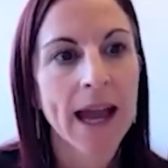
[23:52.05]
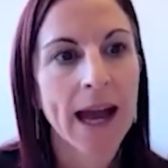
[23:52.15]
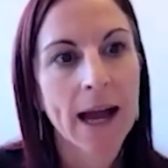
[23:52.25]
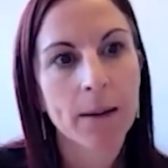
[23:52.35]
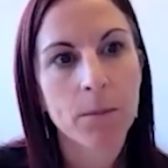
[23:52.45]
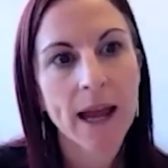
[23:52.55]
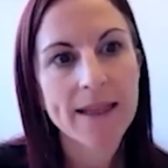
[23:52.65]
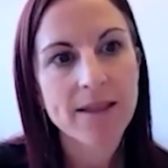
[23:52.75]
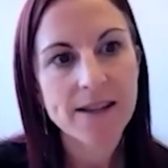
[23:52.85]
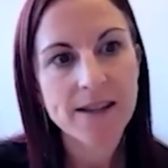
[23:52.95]

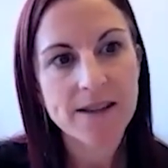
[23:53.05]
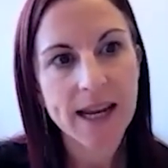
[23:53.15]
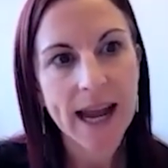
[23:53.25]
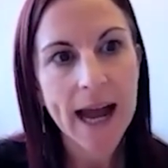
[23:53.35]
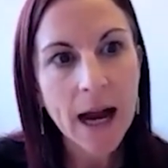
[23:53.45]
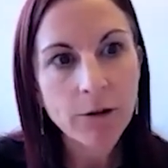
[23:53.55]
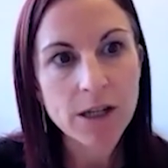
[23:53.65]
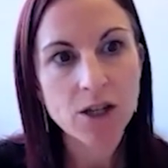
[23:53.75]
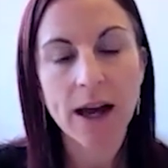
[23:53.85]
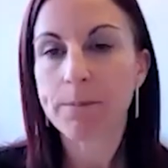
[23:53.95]
and this is the
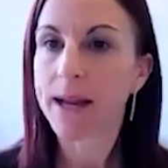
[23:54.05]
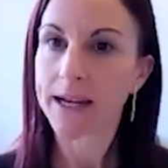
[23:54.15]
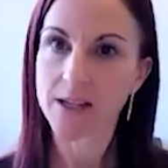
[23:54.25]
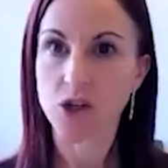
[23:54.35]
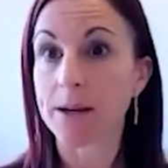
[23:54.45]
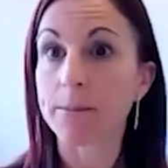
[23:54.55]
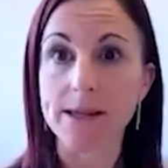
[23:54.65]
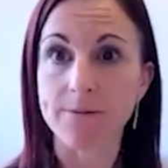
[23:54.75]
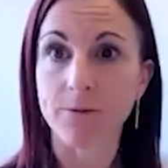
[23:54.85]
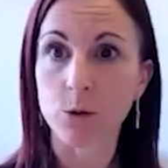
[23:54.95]
current diabetes
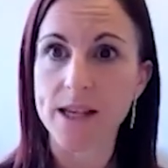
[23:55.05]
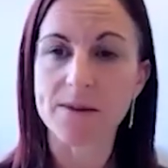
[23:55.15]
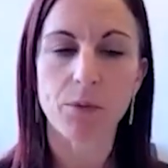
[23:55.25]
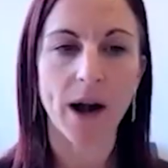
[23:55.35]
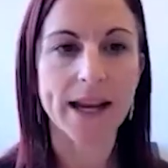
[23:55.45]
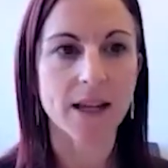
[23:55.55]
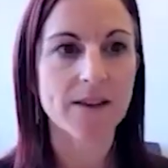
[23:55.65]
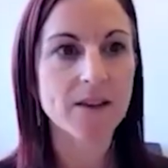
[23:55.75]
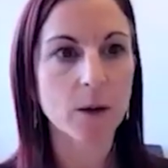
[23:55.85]
treatment for this practice.